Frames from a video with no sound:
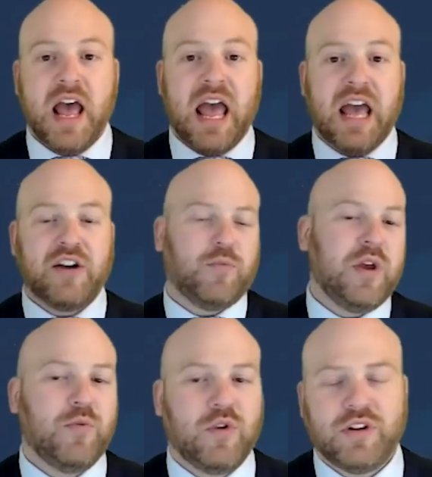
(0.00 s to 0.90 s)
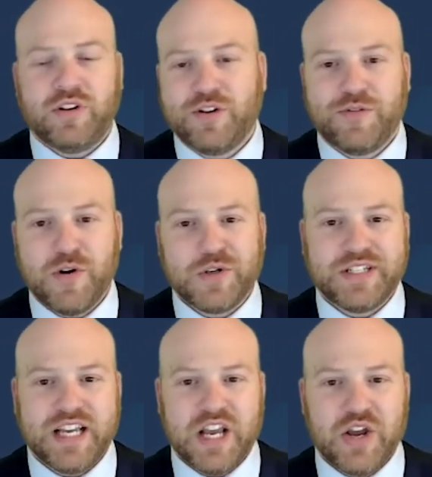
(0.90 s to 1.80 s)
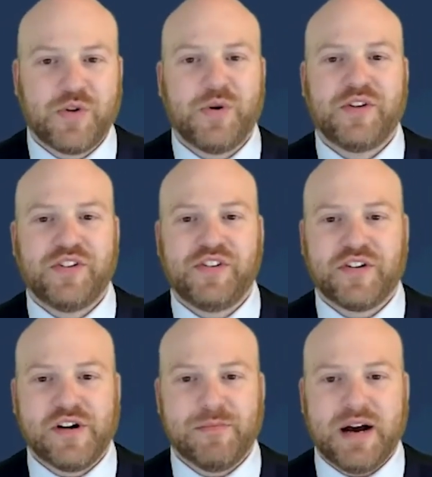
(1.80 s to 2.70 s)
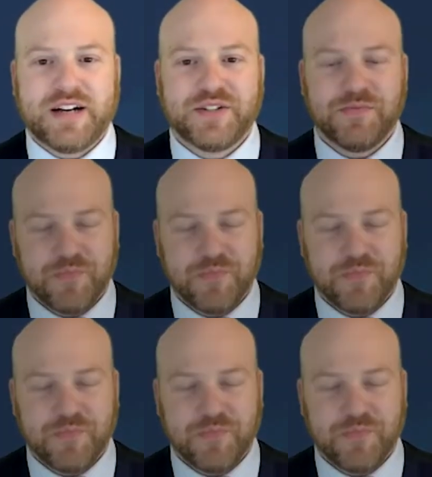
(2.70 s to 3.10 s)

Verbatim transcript: And we will look forward to seeing your questions in our inbox